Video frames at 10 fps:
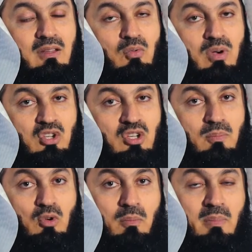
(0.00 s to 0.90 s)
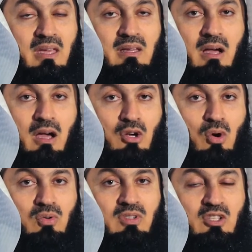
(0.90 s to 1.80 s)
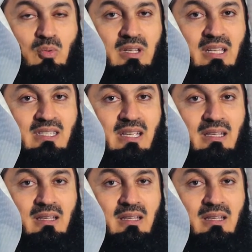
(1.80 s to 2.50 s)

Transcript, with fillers: Worship your Maker alone. That's what he said.